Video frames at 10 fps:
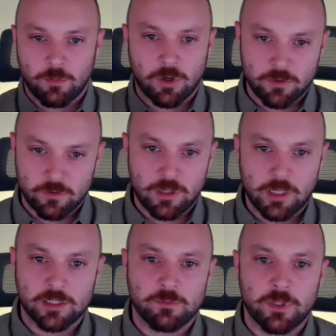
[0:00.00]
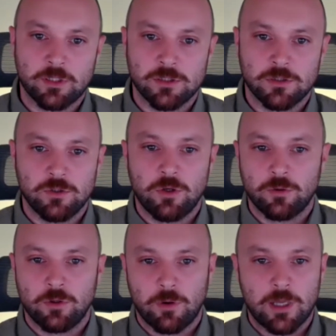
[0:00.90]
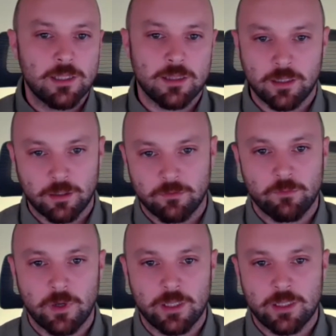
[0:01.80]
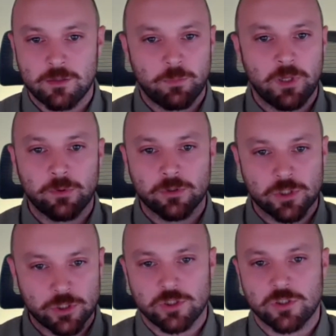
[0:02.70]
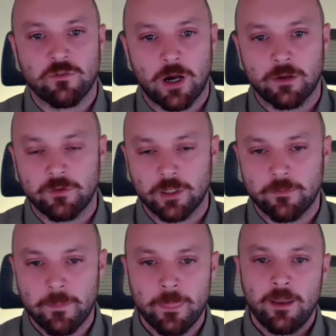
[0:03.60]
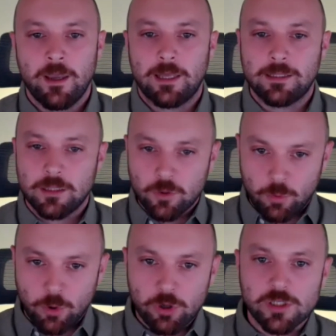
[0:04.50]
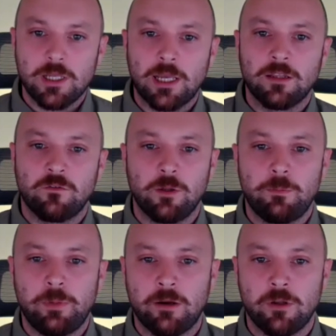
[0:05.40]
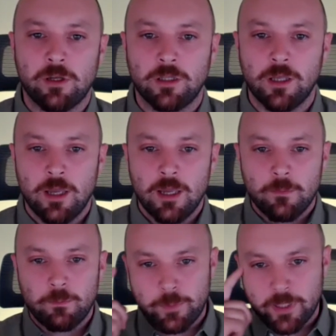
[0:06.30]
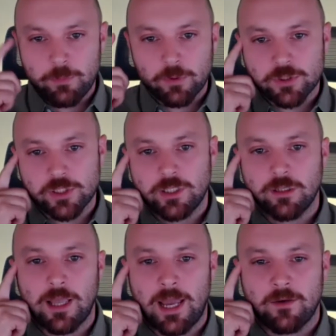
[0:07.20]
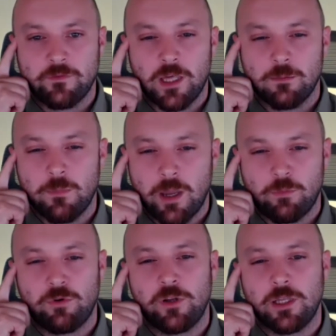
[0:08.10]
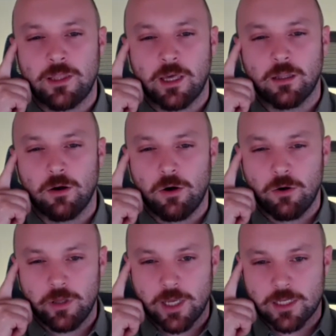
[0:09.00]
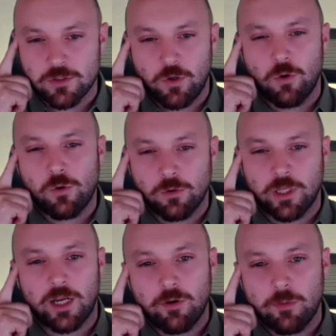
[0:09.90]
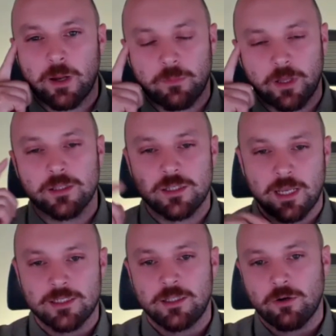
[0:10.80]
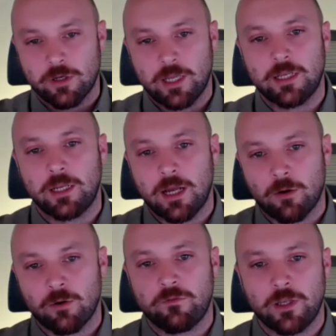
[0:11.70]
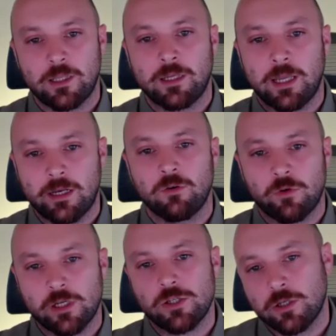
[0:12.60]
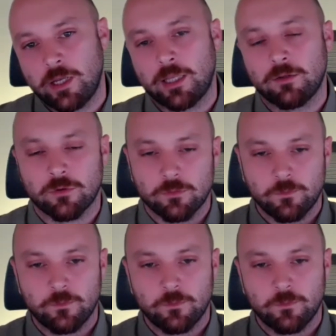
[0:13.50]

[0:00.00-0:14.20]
some other things because you don't know anything. It, people are just surviving. And then towards the end of the period, people still have that memory that, oh yes, gold, I remember. And as they are getting out of it and getting rich again, or